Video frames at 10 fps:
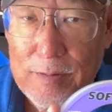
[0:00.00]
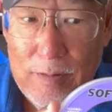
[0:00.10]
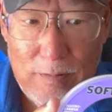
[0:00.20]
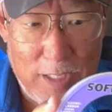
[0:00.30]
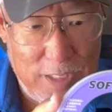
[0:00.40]

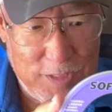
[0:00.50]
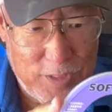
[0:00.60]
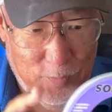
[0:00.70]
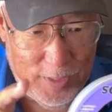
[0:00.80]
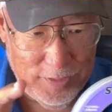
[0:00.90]
it is
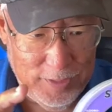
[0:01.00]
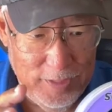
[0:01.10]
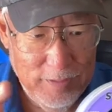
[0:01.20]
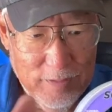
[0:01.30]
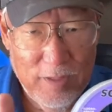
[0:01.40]

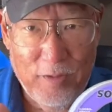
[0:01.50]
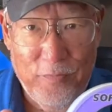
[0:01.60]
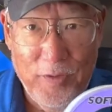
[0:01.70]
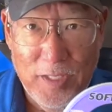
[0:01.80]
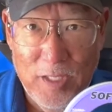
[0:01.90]
directly
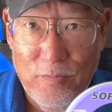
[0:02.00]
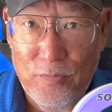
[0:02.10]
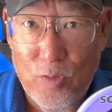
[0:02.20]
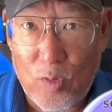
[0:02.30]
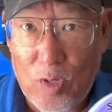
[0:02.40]
affecting
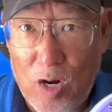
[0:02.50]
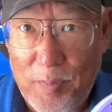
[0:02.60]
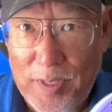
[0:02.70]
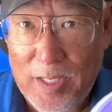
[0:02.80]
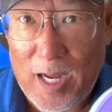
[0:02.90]

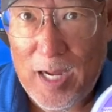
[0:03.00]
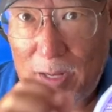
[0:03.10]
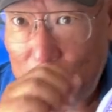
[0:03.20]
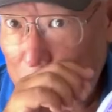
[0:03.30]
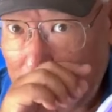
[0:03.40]

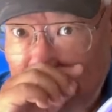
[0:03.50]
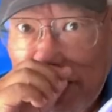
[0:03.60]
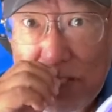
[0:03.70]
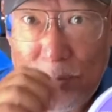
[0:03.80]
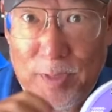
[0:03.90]
fluorocarbon.
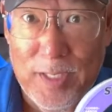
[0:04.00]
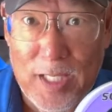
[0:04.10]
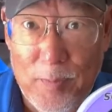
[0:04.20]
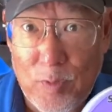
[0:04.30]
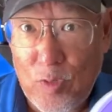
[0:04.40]
Some of the
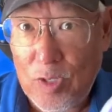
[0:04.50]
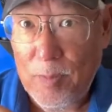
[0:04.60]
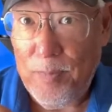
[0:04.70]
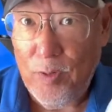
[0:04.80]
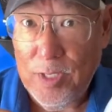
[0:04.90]
chemical
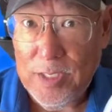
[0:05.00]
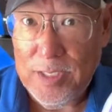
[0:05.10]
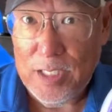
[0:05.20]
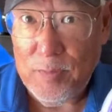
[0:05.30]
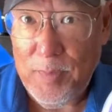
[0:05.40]
components
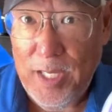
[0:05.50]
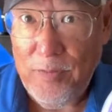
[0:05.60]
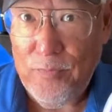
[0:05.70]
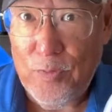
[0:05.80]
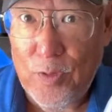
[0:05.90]
that's
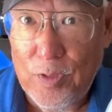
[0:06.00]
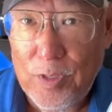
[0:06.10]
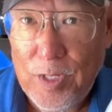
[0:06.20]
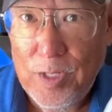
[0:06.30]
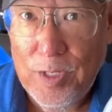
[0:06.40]
made for
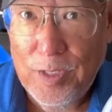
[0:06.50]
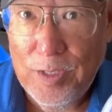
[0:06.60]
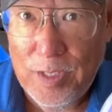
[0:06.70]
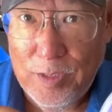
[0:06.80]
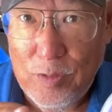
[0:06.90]

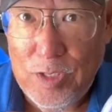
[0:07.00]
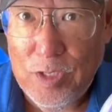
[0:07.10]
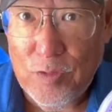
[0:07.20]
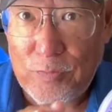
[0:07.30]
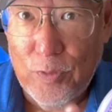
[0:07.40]
the
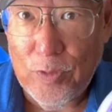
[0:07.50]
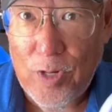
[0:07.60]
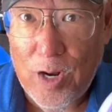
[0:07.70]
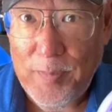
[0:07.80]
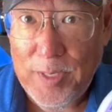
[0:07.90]
usage of
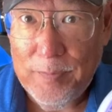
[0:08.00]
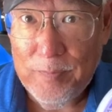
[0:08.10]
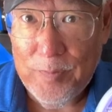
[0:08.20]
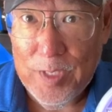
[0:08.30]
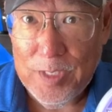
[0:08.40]
fluorocarbon
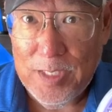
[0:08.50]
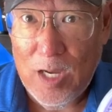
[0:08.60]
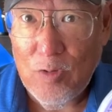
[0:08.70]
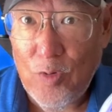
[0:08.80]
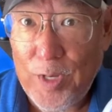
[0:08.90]
is
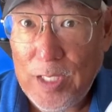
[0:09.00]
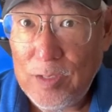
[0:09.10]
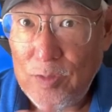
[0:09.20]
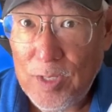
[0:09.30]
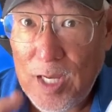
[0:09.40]
now going
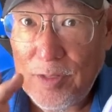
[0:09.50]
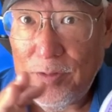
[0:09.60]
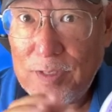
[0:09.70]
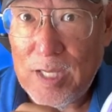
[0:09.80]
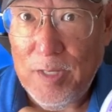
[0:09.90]
into
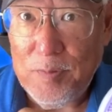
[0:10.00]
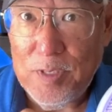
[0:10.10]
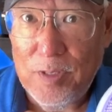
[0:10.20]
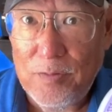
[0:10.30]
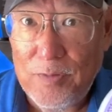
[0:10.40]
other types
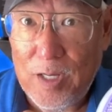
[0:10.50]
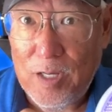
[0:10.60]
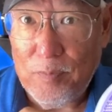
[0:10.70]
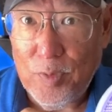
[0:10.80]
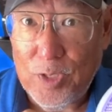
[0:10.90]

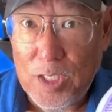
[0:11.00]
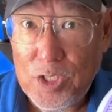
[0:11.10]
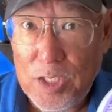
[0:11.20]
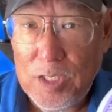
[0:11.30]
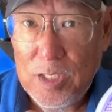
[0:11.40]
of
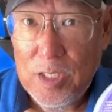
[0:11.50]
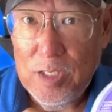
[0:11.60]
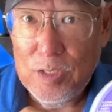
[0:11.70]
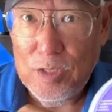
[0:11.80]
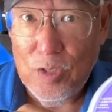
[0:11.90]
production.
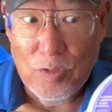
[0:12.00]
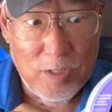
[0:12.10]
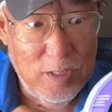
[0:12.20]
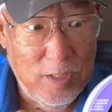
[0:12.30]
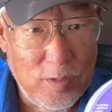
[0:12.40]

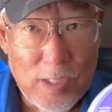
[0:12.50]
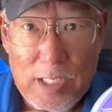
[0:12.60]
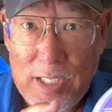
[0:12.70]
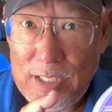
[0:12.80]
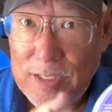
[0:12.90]
So there
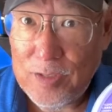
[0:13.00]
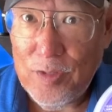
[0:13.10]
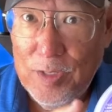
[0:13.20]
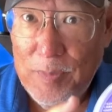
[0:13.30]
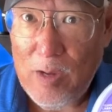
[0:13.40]
is
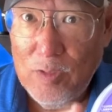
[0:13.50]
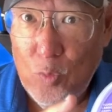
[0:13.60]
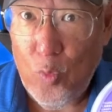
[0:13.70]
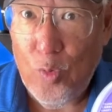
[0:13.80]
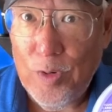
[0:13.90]
going to be, I was
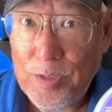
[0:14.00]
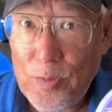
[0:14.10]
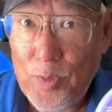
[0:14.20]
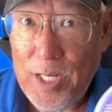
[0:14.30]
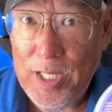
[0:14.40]
warned
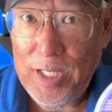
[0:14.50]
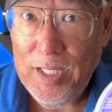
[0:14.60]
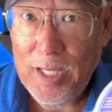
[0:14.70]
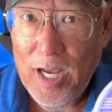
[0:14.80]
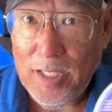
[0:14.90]
already
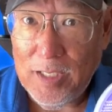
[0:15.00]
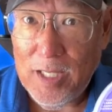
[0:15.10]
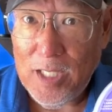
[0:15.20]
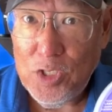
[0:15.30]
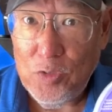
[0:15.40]
at the
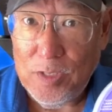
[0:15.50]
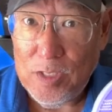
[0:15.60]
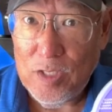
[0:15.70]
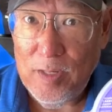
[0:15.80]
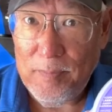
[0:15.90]
last show,
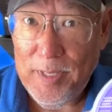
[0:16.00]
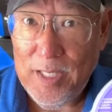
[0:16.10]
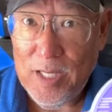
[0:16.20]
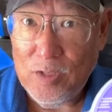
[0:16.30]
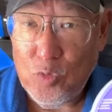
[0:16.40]
there's going to
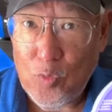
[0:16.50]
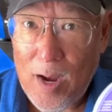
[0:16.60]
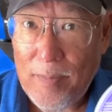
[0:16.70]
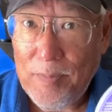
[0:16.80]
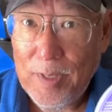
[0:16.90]
be a
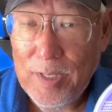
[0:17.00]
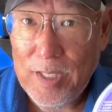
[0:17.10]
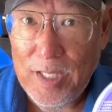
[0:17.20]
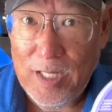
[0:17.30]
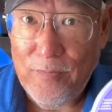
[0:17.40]
drop
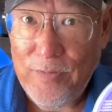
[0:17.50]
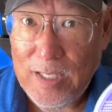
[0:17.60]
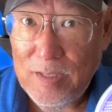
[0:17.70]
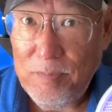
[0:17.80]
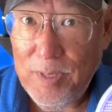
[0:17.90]
in
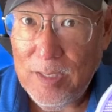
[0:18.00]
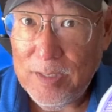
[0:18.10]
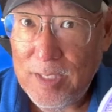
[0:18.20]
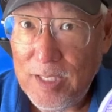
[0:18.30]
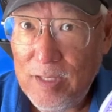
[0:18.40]

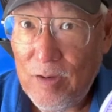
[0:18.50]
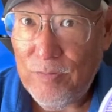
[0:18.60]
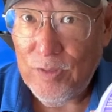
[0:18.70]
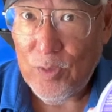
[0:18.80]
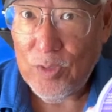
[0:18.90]
availability of
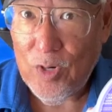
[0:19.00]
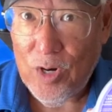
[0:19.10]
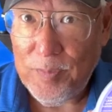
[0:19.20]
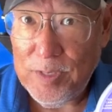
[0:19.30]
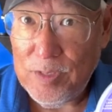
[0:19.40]

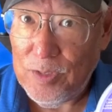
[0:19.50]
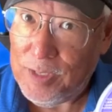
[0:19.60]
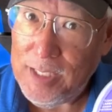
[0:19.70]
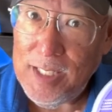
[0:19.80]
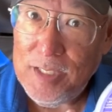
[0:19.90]
fluorocarbon. So
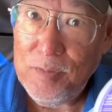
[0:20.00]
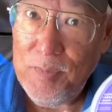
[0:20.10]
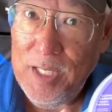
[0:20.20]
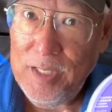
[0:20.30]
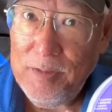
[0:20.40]
that doesn't
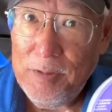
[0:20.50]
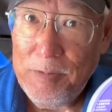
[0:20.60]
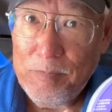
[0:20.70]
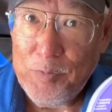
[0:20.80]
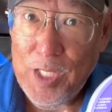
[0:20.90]
mean
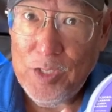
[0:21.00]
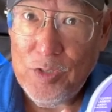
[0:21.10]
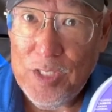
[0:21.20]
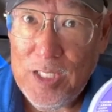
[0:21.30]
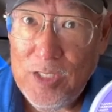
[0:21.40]
that
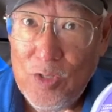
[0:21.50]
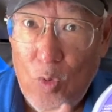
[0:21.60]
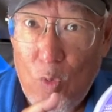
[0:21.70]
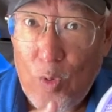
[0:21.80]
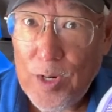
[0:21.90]
you need to
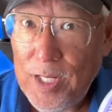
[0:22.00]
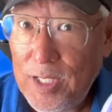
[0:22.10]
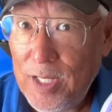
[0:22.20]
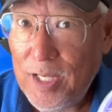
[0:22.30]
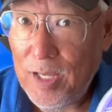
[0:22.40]
hoard
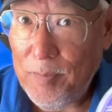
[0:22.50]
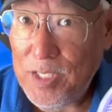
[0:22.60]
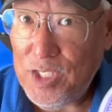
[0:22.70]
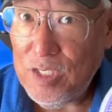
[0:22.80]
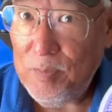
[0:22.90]
it. It
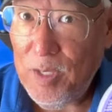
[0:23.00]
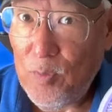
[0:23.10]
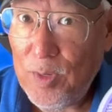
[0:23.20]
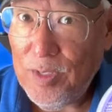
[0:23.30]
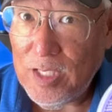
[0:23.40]
means just be
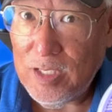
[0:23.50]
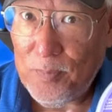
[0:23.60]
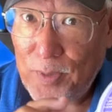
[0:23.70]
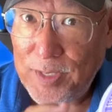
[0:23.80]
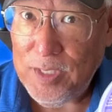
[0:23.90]
aware that the
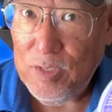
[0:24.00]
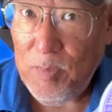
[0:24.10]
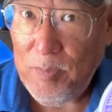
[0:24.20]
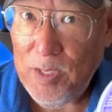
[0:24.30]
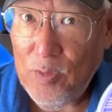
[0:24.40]
prices
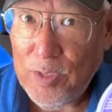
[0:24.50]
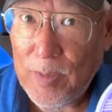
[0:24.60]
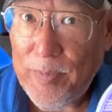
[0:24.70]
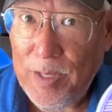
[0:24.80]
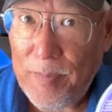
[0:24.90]
may be going
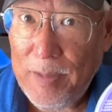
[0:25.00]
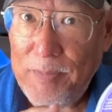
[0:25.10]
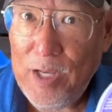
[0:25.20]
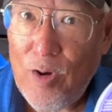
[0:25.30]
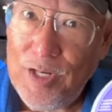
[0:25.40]
up and it might
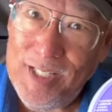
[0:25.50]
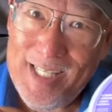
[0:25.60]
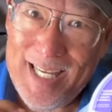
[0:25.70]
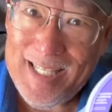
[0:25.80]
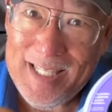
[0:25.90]
be harder to
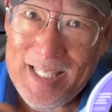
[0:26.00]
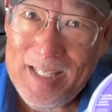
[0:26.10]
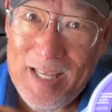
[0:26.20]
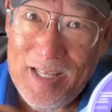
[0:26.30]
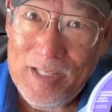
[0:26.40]
get
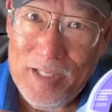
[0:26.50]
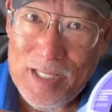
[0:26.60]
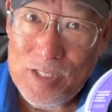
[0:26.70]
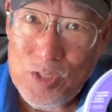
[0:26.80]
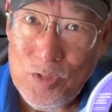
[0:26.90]

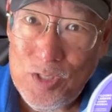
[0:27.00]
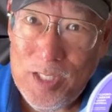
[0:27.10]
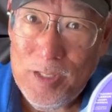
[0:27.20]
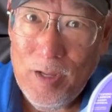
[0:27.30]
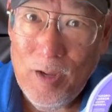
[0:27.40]
that
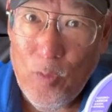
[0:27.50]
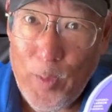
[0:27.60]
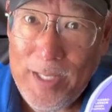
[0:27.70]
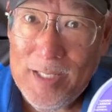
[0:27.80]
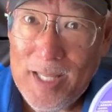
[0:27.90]
certain
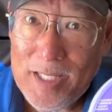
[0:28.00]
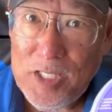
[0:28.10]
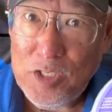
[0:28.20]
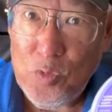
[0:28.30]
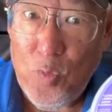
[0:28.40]
weight class
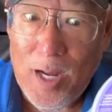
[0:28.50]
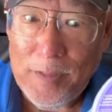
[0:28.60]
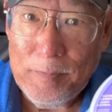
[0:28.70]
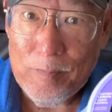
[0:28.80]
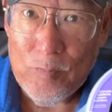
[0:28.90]
that you want.
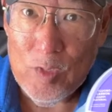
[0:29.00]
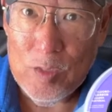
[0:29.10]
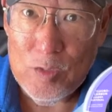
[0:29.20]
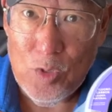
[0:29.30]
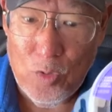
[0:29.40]

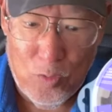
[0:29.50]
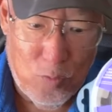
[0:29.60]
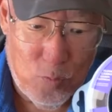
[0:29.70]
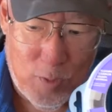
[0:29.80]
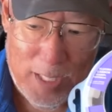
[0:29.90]
So
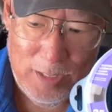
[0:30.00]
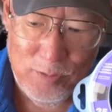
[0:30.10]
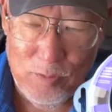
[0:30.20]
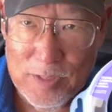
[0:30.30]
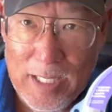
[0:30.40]
what I
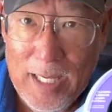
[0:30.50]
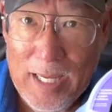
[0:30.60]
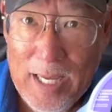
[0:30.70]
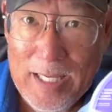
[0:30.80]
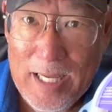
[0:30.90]
do is
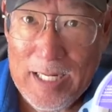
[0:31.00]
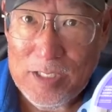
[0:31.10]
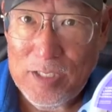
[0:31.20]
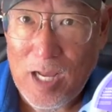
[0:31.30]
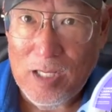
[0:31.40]
I kind of
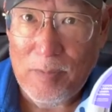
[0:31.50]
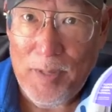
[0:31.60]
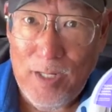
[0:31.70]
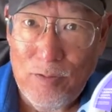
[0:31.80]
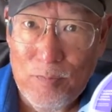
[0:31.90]
stock up.
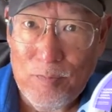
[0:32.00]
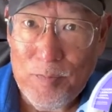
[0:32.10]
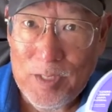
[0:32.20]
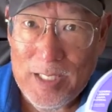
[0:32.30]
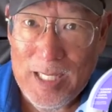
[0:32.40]
I don't
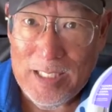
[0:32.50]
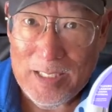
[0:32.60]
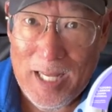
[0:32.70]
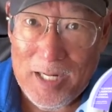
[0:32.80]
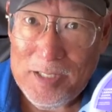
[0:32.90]
get a
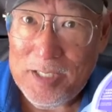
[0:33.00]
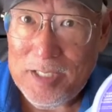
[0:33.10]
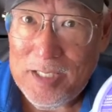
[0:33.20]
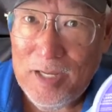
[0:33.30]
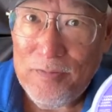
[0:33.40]
lot of this
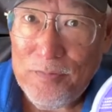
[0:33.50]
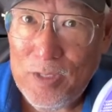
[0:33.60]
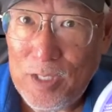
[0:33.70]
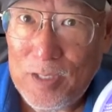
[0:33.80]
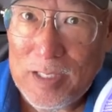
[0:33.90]
stuff,
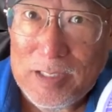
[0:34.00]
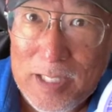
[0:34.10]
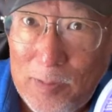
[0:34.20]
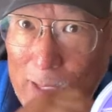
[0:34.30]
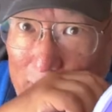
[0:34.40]
you know, because I
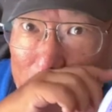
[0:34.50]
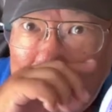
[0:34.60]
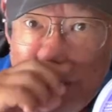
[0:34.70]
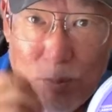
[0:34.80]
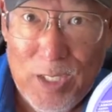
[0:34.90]
don't have that
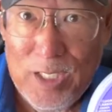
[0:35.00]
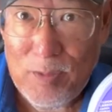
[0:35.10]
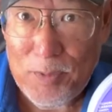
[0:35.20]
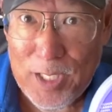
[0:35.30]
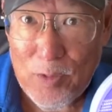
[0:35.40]
much money to
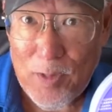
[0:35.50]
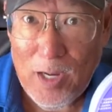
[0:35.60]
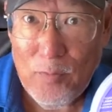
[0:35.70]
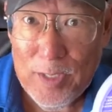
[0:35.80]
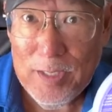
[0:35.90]
play
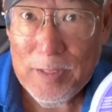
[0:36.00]
around with.